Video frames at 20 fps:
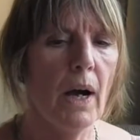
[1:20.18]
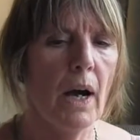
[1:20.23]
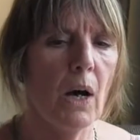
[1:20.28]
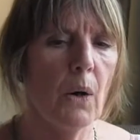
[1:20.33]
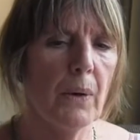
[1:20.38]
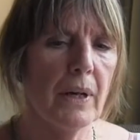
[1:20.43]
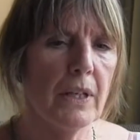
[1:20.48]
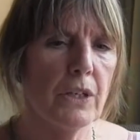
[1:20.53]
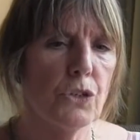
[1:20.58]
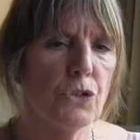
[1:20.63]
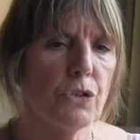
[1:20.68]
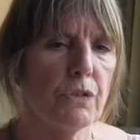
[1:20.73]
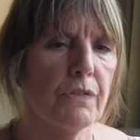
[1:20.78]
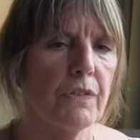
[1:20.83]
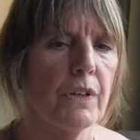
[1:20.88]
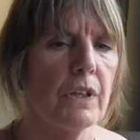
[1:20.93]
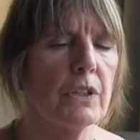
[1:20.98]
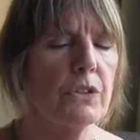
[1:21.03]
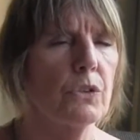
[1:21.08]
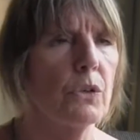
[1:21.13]
how
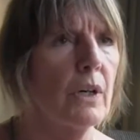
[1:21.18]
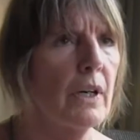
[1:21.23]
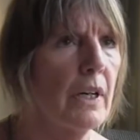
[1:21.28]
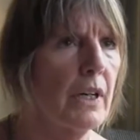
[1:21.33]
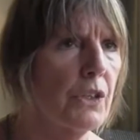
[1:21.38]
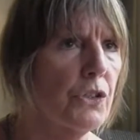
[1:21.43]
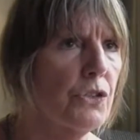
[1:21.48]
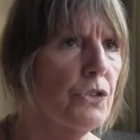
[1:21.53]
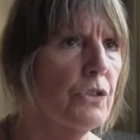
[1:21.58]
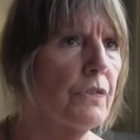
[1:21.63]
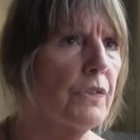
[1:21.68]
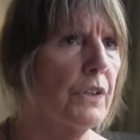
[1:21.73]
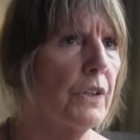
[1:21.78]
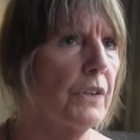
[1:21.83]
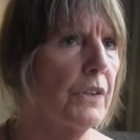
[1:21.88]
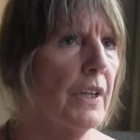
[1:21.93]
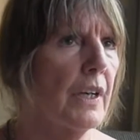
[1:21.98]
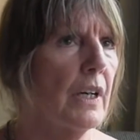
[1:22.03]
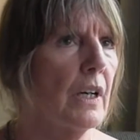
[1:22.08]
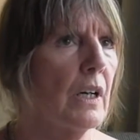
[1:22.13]
introvert or
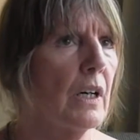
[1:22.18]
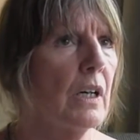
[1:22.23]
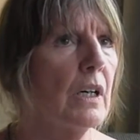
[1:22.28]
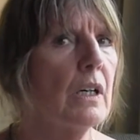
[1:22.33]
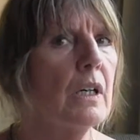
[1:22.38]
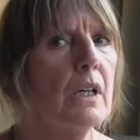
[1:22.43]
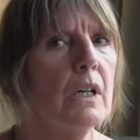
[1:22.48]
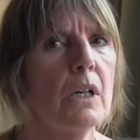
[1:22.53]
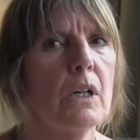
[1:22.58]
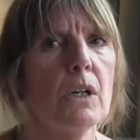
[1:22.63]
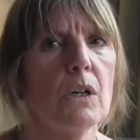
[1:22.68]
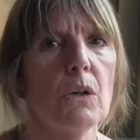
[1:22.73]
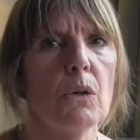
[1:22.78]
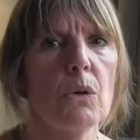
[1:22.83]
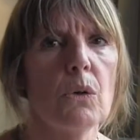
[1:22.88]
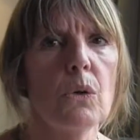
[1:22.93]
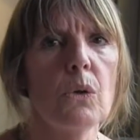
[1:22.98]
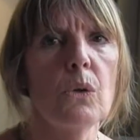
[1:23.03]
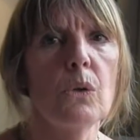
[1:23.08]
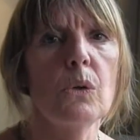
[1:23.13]
extrovert they are,
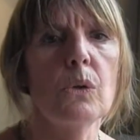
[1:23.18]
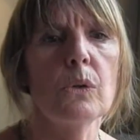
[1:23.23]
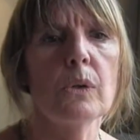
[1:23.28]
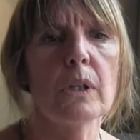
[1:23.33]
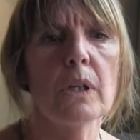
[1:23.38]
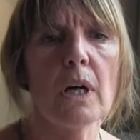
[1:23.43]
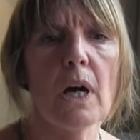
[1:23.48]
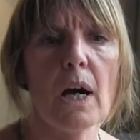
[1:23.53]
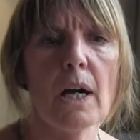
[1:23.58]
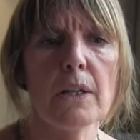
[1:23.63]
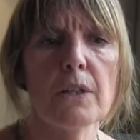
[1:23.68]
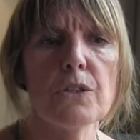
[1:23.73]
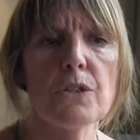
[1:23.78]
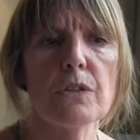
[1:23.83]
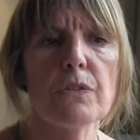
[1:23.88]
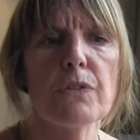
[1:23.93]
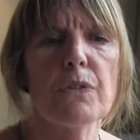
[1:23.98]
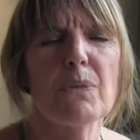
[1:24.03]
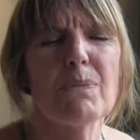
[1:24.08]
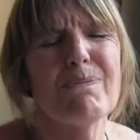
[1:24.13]
all kinds
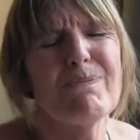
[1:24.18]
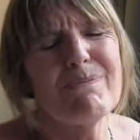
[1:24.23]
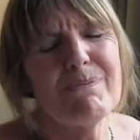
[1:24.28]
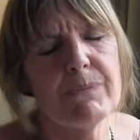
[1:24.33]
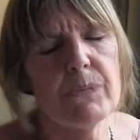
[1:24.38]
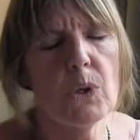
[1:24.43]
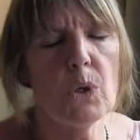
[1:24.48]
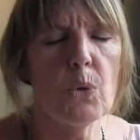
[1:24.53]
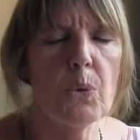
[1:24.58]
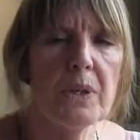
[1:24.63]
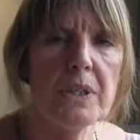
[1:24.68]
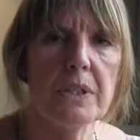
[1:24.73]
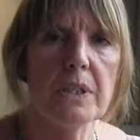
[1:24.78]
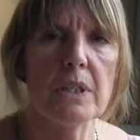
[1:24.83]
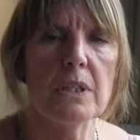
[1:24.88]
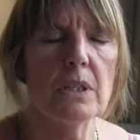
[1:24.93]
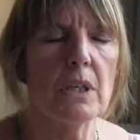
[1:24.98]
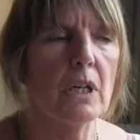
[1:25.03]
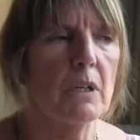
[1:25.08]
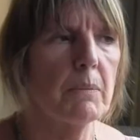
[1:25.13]
of
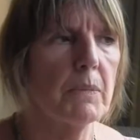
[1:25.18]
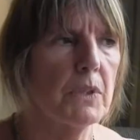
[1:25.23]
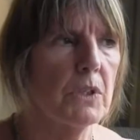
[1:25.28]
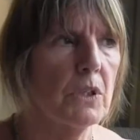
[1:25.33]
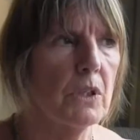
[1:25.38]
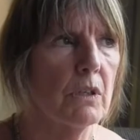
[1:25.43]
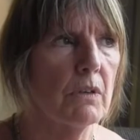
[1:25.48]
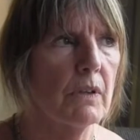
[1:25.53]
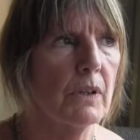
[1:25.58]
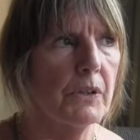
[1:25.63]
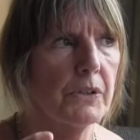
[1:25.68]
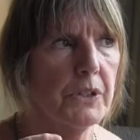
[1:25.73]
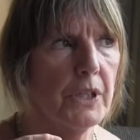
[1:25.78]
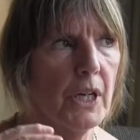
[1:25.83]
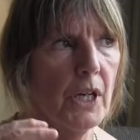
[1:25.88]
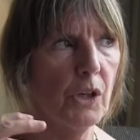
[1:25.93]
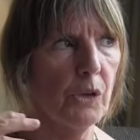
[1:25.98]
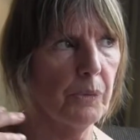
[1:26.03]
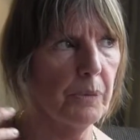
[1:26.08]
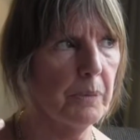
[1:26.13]
quizzy type material to
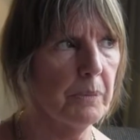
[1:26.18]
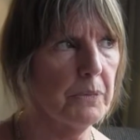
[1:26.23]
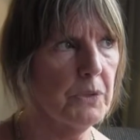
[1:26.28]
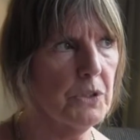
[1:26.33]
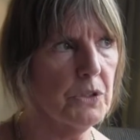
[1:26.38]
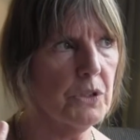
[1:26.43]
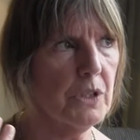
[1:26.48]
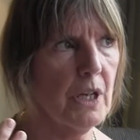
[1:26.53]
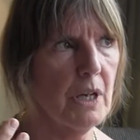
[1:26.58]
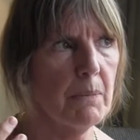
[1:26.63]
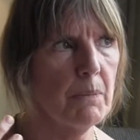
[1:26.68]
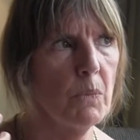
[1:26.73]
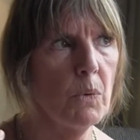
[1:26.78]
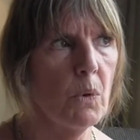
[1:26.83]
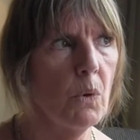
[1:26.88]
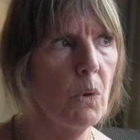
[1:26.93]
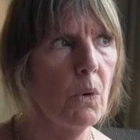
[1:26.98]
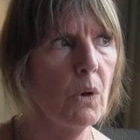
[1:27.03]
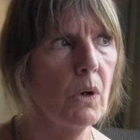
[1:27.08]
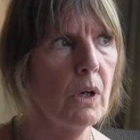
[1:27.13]
help them just get
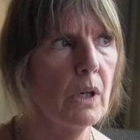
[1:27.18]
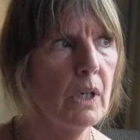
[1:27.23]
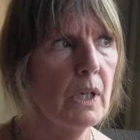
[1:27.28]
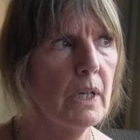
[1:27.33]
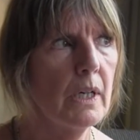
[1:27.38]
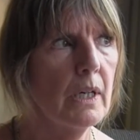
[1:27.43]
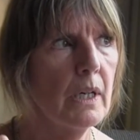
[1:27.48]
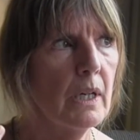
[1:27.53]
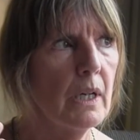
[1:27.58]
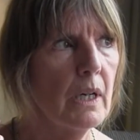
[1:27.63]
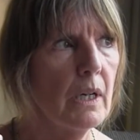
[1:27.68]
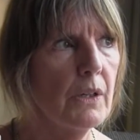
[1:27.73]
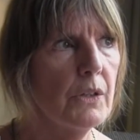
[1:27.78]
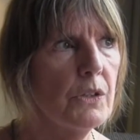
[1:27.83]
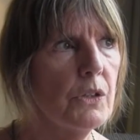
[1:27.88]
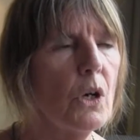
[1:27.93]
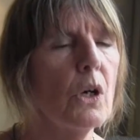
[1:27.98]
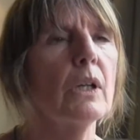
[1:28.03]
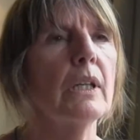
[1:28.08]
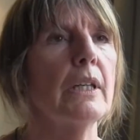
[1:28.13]
more
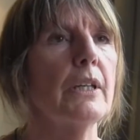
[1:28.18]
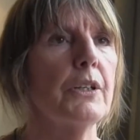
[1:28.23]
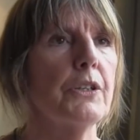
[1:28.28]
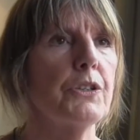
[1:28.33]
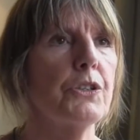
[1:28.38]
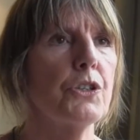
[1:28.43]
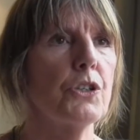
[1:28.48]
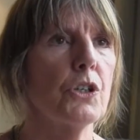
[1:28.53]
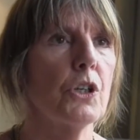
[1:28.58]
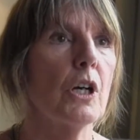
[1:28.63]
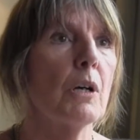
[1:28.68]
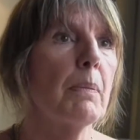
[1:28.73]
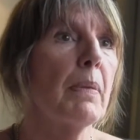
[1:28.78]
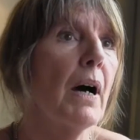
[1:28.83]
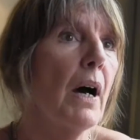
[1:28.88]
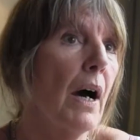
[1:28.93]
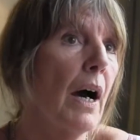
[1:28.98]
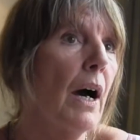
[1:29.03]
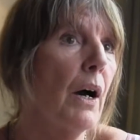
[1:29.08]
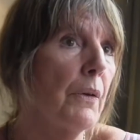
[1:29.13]
knowledge
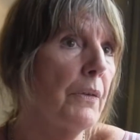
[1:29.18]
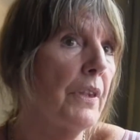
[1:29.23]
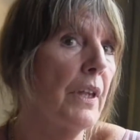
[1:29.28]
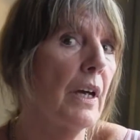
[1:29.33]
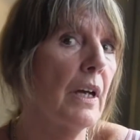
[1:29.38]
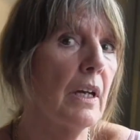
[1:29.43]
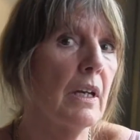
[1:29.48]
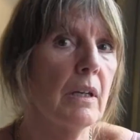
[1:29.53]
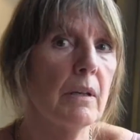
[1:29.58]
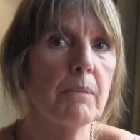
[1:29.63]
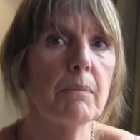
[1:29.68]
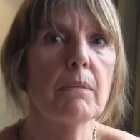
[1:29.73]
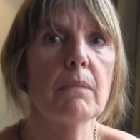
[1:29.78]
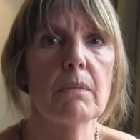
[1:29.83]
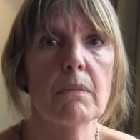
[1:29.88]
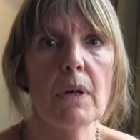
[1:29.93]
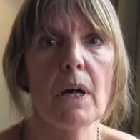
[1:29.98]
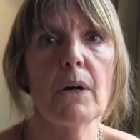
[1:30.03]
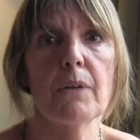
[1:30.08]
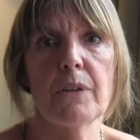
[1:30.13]
about how they
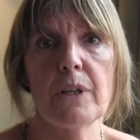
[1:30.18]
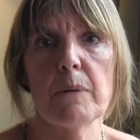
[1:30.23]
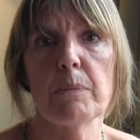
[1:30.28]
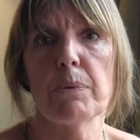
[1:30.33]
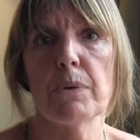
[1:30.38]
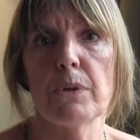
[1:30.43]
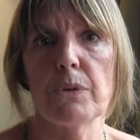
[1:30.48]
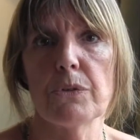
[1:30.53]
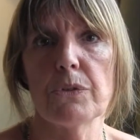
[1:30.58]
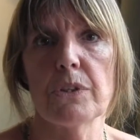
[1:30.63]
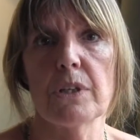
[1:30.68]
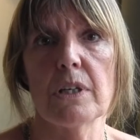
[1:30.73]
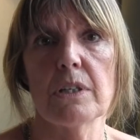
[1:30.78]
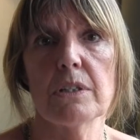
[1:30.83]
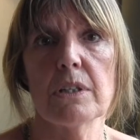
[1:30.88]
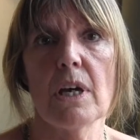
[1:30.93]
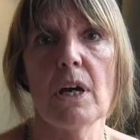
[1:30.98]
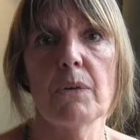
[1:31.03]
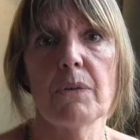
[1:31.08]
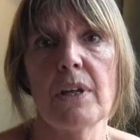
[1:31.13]
how they
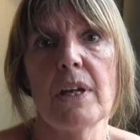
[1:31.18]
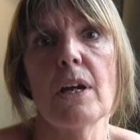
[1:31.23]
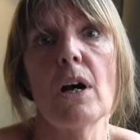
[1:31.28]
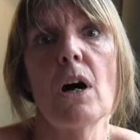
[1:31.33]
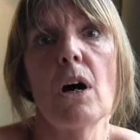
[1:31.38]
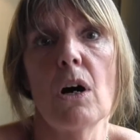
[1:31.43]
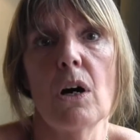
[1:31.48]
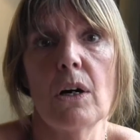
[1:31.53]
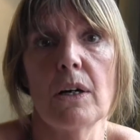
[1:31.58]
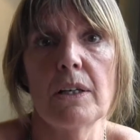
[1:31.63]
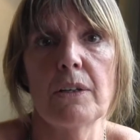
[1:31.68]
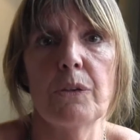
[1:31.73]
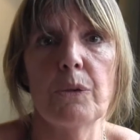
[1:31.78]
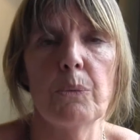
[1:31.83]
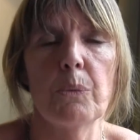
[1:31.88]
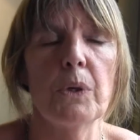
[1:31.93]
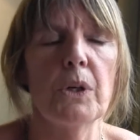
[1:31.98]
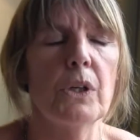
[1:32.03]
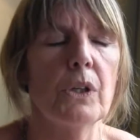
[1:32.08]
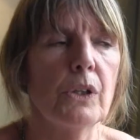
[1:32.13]
process, how they are in
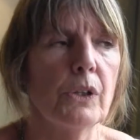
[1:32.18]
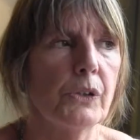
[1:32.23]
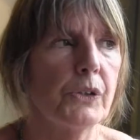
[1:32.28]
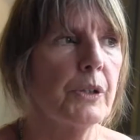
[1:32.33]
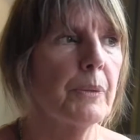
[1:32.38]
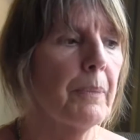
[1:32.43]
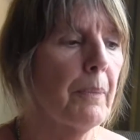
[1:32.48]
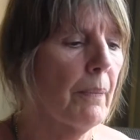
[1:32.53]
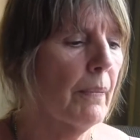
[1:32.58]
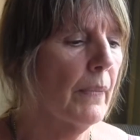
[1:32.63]
the world.